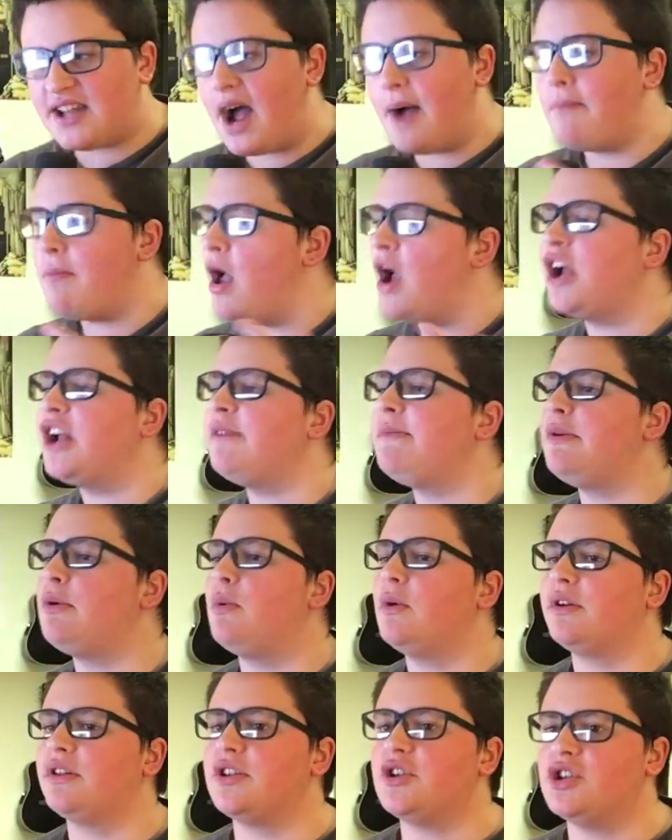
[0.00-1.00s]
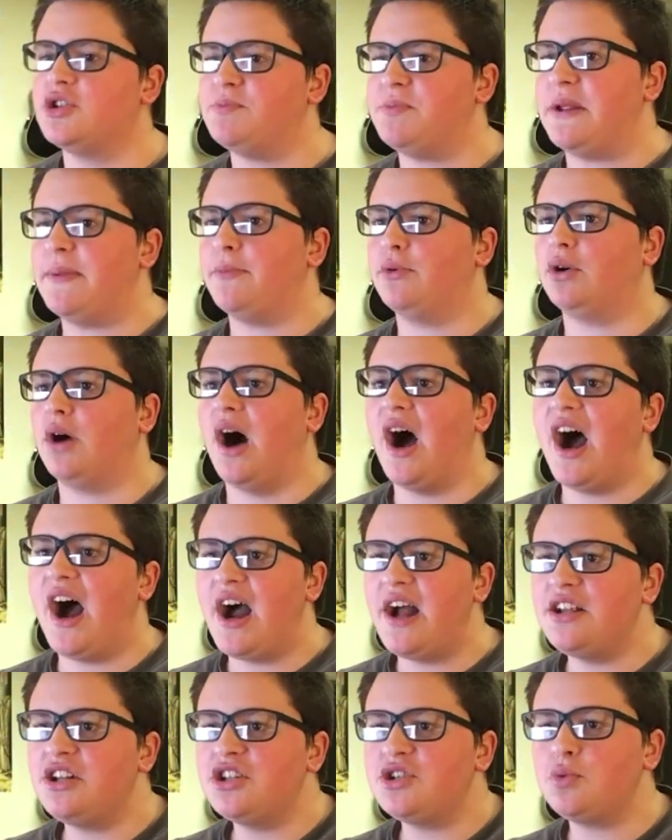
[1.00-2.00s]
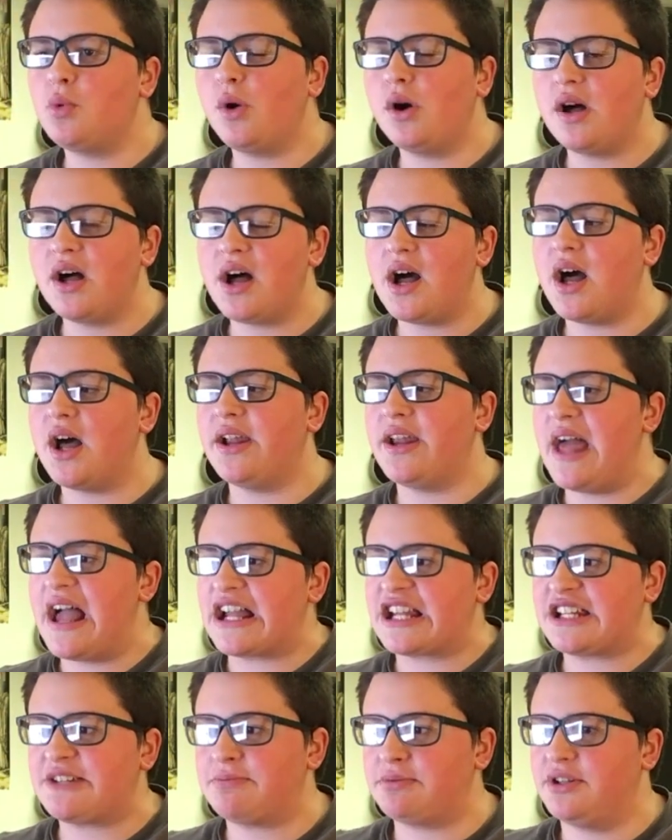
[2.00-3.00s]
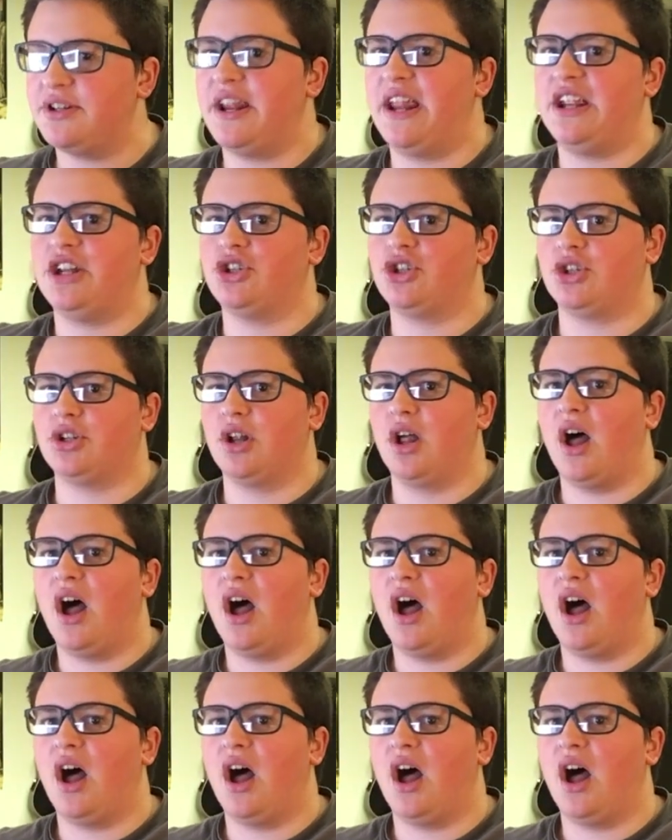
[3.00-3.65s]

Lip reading: I'm not gonna be one of those people. I just want an explanation.